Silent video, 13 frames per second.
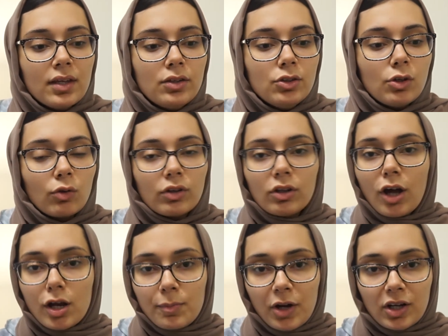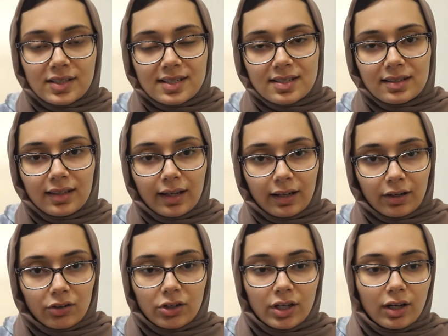you know, the lock boxes in that
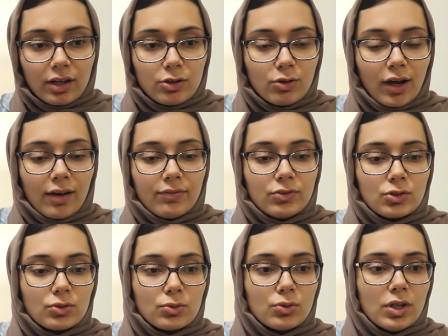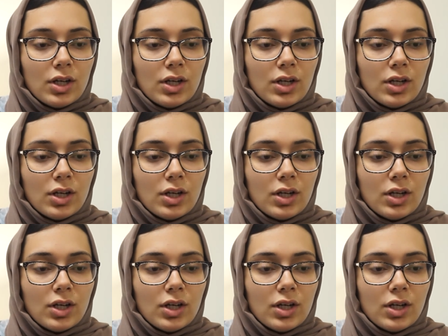area. You have to,